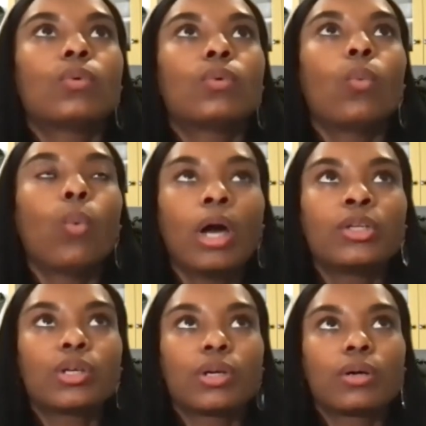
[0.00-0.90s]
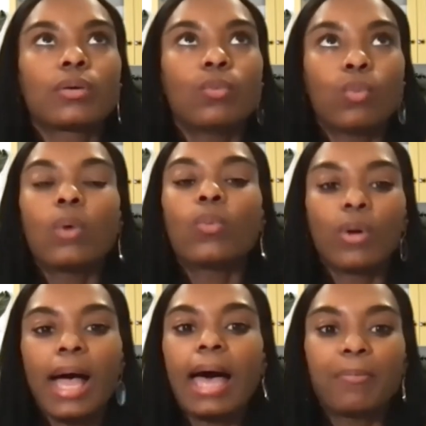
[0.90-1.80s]
wonder what
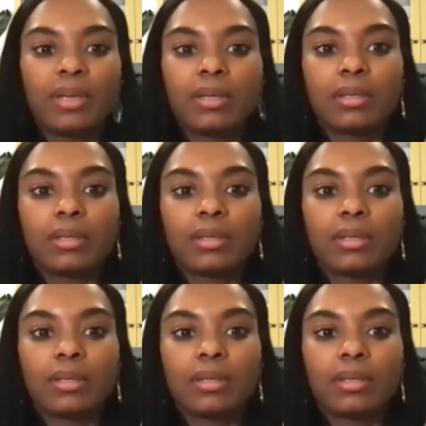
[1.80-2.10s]
will happen